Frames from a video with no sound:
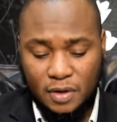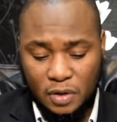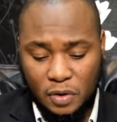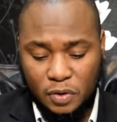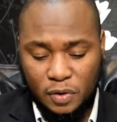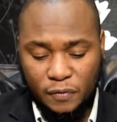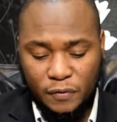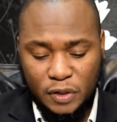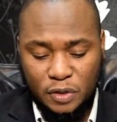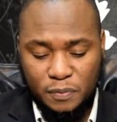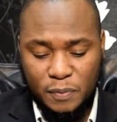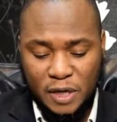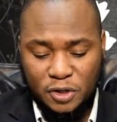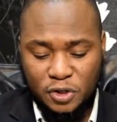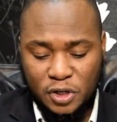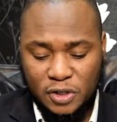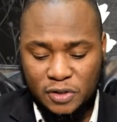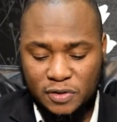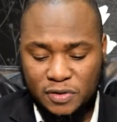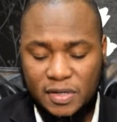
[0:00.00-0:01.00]
Account of his
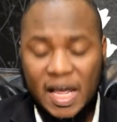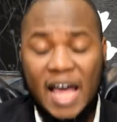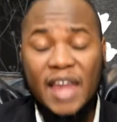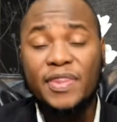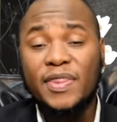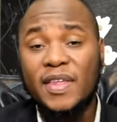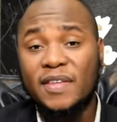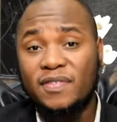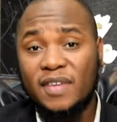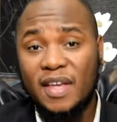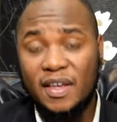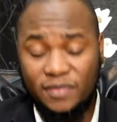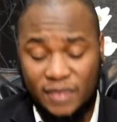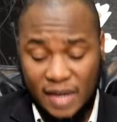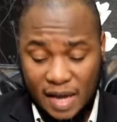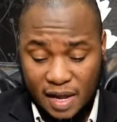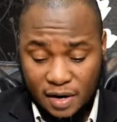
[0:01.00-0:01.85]
patience. And this is